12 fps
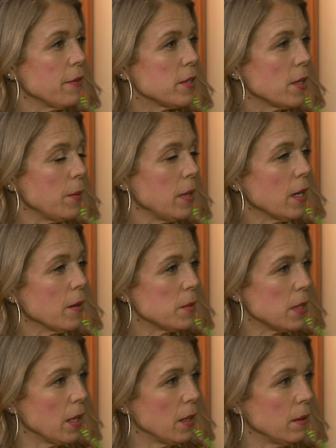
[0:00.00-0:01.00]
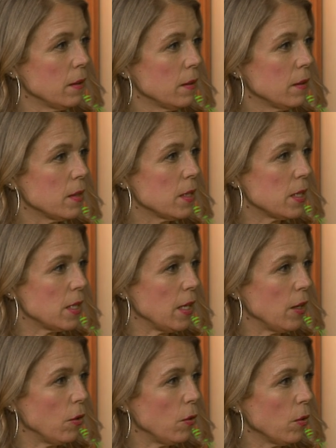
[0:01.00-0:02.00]
somebody comes in to
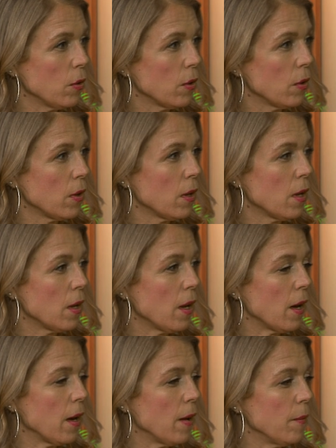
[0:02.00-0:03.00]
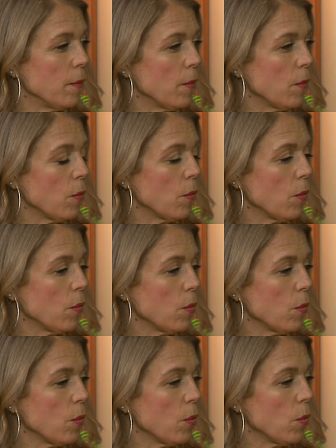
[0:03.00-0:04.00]
see you, um,
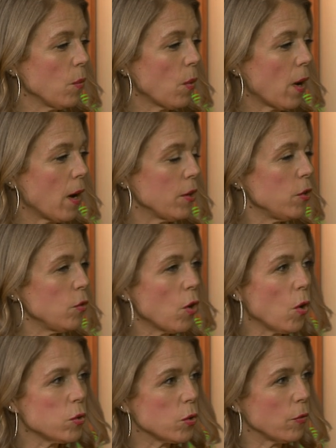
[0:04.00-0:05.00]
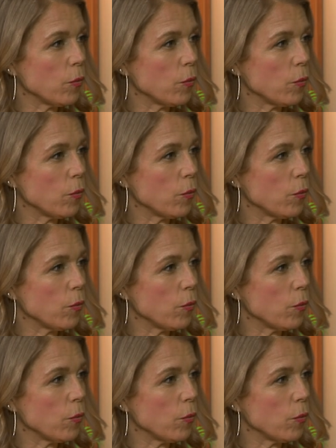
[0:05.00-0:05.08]
how do you know sort of